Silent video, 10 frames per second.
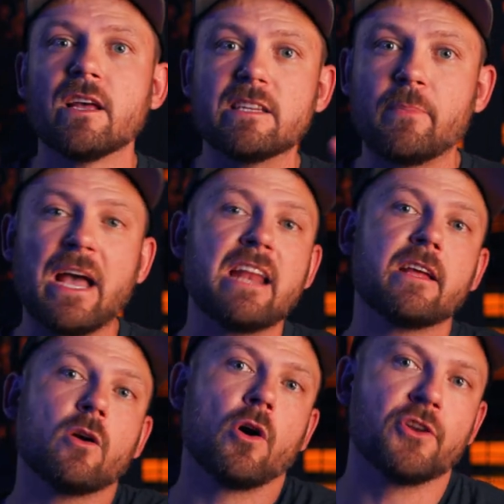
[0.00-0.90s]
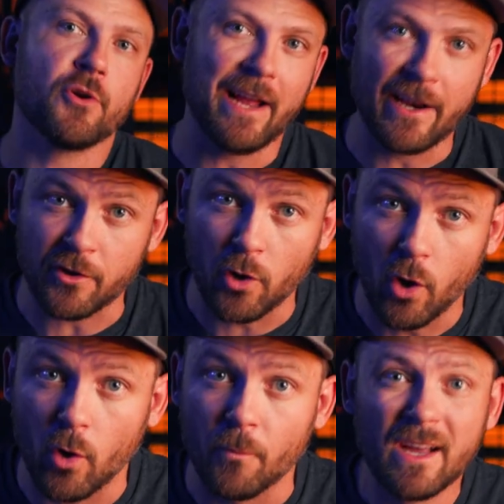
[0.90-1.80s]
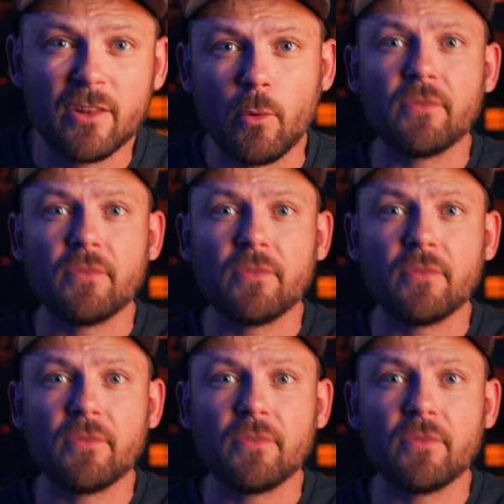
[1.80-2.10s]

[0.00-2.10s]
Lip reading: depending on your end goal. The